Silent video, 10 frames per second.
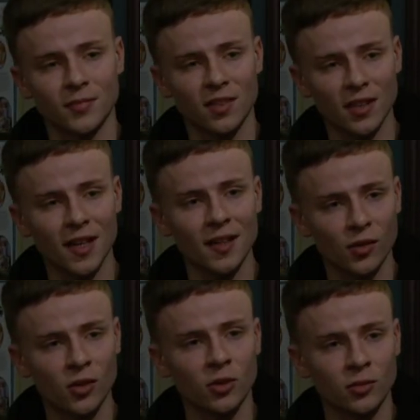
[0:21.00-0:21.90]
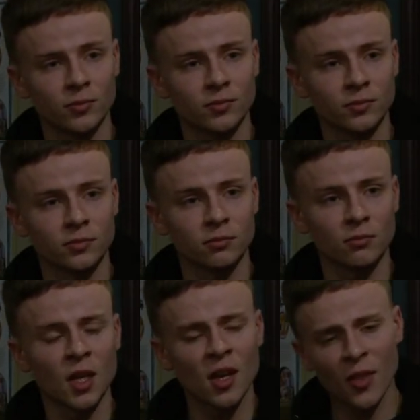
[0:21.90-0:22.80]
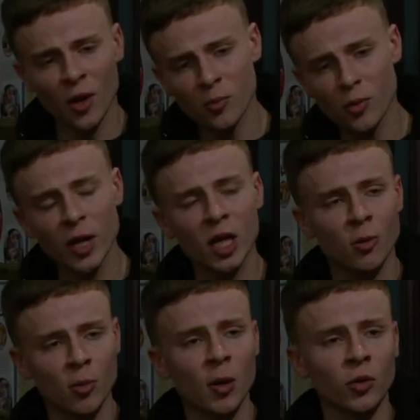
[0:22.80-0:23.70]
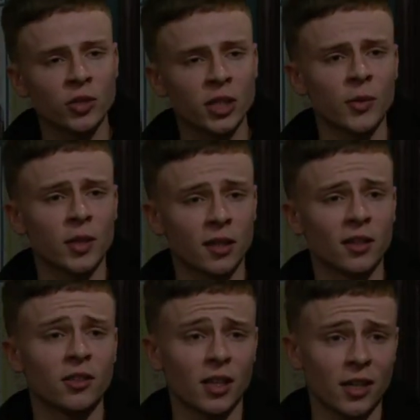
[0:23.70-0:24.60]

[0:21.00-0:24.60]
It's hard, though. That unbreakable bond you get with the kid that's